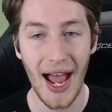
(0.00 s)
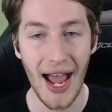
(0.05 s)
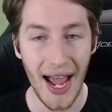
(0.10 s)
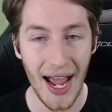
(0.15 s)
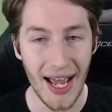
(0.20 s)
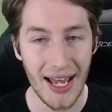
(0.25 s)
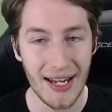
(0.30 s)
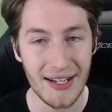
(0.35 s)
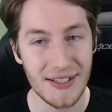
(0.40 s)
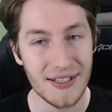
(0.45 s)

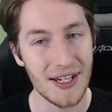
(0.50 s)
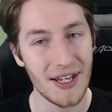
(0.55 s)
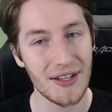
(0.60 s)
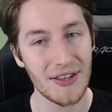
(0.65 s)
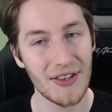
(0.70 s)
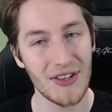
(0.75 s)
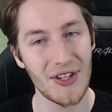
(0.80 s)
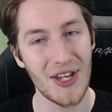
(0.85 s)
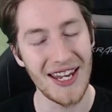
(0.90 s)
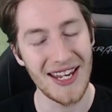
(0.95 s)
and
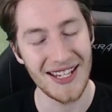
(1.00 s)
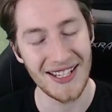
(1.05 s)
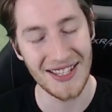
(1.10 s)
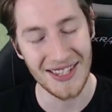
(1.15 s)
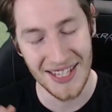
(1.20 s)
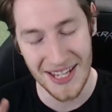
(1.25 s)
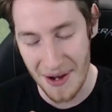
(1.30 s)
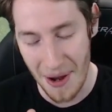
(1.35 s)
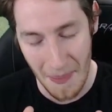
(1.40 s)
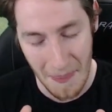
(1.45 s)

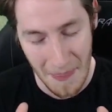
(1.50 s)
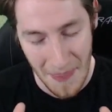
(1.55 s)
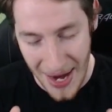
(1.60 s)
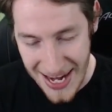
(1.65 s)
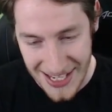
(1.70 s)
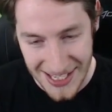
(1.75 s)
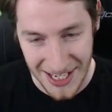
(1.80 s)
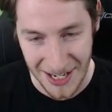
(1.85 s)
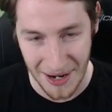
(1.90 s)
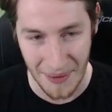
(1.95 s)
the
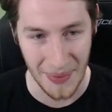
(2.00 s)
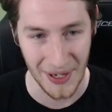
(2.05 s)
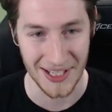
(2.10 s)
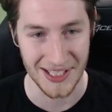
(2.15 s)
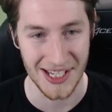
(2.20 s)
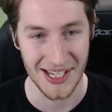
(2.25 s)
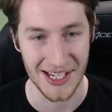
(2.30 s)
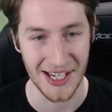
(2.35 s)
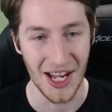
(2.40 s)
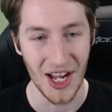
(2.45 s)
amazing
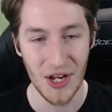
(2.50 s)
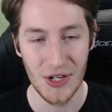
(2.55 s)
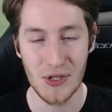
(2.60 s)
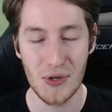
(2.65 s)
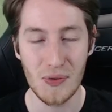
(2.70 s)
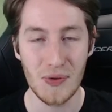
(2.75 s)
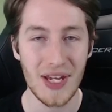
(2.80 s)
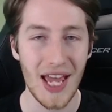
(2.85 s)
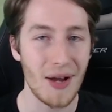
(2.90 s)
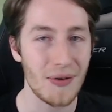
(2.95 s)
ability
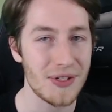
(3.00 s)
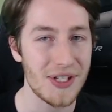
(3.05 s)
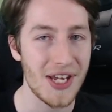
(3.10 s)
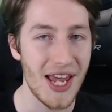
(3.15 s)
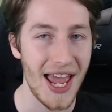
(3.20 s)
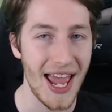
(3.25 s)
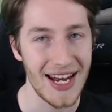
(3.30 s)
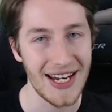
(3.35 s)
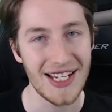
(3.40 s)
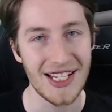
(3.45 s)
to
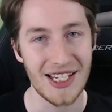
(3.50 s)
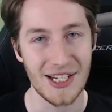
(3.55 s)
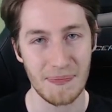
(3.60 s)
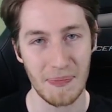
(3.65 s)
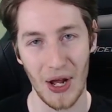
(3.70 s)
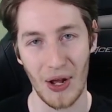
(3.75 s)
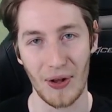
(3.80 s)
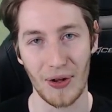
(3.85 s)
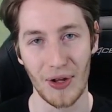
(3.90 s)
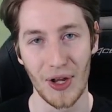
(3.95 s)
counter any
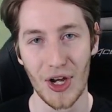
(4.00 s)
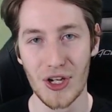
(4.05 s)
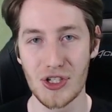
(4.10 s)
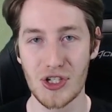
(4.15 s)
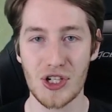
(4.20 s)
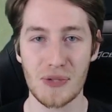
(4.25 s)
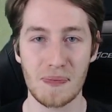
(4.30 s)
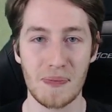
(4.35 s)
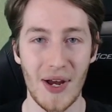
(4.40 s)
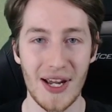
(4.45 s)
spell
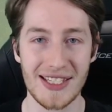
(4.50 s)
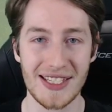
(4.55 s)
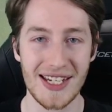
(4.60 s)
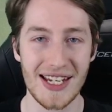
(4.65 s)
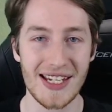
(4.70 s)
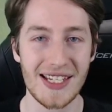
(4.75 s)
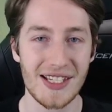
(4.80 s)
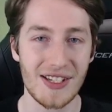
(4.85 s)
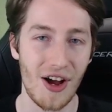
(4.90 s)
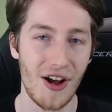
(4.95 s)
just by
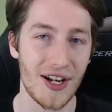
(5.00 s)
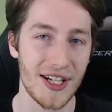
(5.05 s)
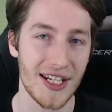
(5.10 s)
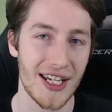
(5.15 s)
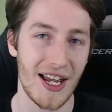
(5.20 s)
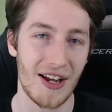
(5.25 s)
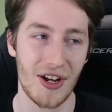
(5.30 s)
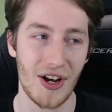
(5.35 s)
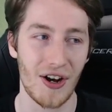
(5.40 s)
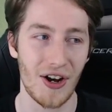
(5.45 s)

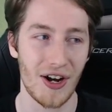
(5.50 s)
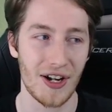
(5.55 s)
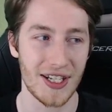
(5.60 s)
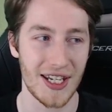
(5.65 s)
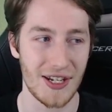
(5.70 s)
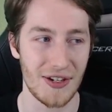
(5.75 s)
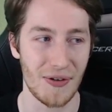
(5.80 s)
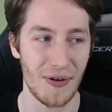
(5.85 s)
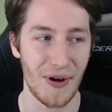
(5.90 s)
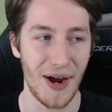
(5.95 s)
discarding a card
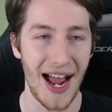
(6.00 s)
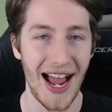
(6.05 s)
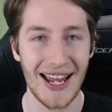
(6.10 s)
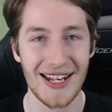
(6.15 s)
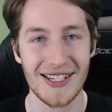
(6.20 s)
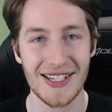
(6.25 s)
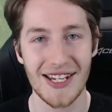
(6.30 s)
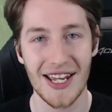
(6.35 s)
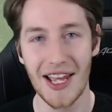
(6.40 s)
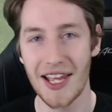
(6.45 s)
in your
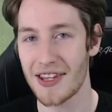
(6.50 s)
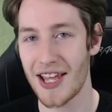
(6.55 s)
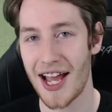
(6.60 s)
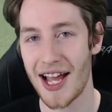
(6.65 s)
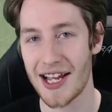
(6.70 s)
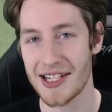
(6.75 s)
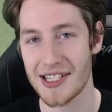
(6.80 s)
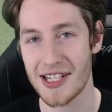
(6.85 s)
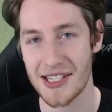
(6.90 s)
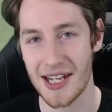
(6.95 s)
hand that
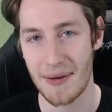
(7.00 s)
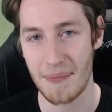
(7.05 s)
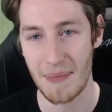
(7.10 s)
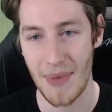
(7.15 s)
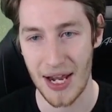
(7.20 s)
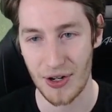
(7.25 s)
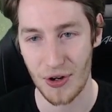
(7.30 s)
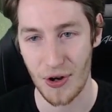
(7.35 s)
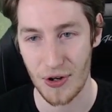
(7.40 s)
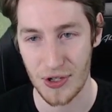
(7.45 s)
has the same
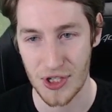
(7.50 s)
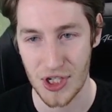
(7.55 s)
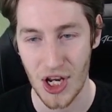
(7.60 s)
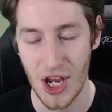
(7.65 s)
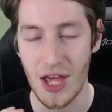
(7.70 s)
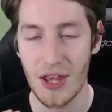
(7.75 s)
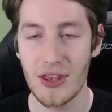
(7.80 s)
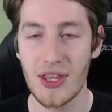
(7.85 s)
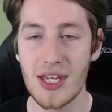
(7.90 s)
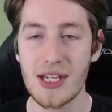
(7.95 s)
mana cost.
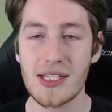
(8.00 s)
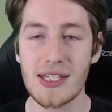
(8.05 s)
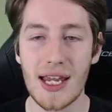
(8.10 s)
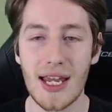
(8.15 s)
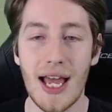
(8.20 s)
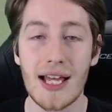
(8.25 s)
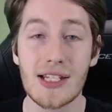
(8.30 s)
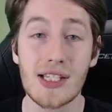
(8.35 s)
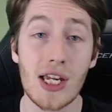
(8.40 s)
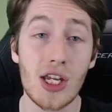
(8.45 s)
This
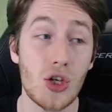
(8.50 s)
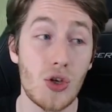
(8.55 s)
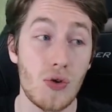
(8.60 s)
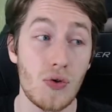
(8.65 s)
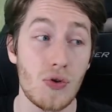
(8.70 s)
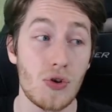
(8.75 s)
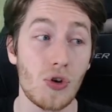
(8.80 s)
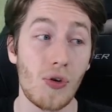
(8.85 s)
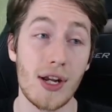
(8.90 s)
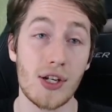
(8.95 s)
deck has a
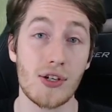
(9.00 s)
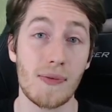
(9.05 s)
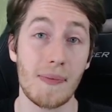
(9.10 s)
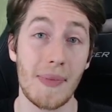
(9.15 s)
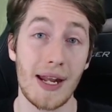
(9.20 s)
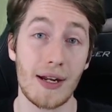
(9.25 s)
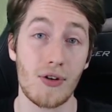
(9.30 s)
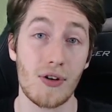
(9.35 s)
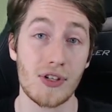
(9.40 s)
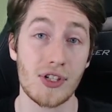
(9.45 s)
huge range of
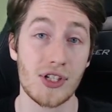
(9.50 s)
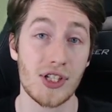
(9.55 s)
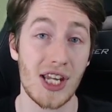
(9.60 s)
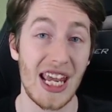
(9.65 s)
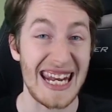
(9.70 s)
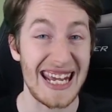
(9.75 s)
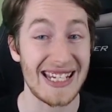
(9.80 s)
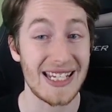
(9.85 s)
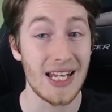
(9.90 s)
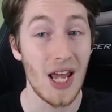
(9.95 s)
mana costs
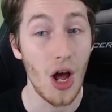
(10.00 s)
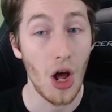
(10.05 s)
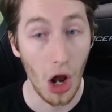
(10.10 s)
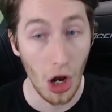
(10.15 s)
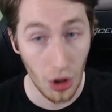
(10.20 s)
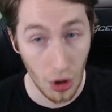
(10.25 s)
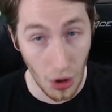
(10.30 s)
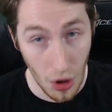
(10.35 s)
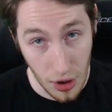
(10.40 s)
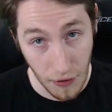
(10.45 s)
in it,
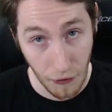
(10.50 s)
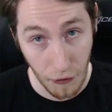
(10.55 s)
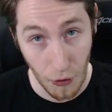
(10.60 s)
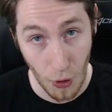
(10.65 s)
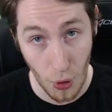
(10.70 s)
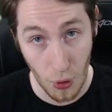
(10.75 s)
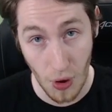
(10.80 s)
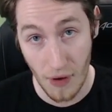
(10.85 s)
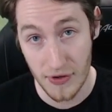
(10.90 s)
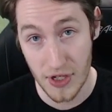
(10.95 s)
a lot of
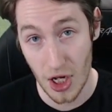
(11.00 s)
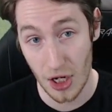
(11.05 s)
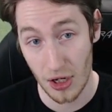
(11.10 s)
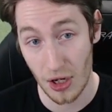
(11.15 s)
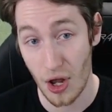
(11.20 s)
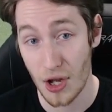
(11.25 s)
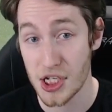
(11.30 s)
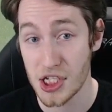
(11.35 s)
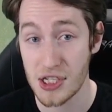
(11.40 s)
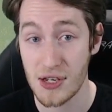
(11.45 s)
4-ofs, a
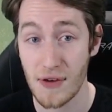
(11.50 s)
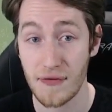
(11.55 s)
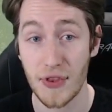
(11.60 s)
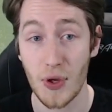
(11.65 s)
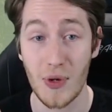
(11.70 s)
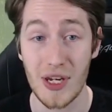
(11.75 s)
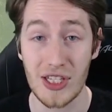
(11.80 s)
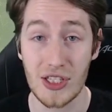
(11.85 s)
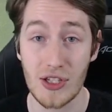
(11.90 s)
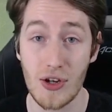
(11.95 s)
lot of stuff that
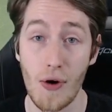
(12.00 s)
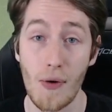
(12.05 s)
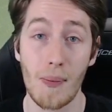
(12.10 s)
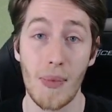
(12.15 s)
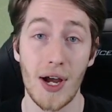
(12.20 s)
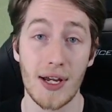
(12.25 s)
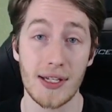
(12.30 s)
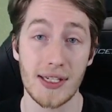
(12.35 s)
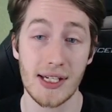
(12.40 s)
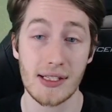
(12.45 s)
we don't
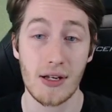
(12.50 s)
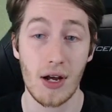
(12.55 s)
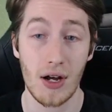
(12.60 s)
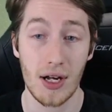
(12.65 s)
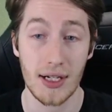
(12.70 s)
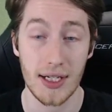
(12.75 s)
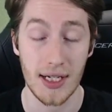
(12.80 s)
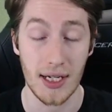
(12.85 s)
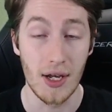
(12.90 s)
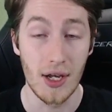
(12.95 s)
mind
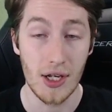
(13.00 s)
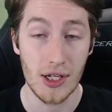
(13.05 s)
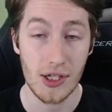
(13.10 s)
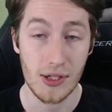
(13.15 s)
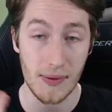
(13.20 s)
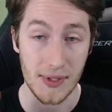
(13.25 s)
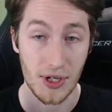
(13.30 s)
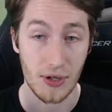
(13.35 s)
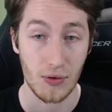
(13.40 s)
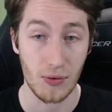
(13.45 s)
discarding,
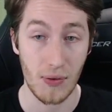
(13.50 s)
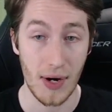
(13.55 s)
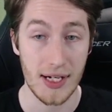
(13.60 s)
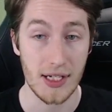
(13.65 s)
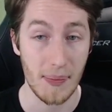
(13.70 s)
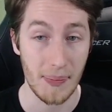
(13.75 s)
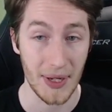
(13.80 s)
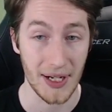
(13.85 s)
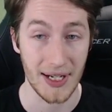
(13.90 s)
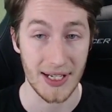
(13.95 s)
so it's a great
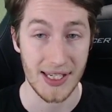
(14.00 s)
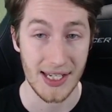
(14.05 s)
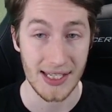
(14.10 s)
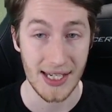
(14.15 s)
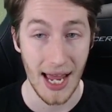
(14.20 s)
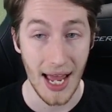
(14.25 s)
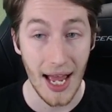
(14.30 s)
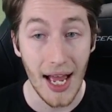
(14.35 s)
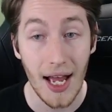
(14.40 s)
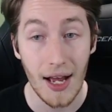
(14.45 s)
ability
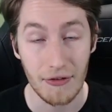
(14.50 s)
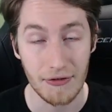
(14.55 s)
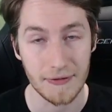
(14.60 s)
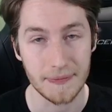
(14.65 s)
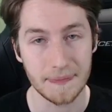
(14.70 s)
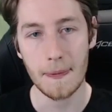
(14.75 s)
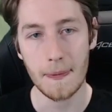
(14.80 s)
to have.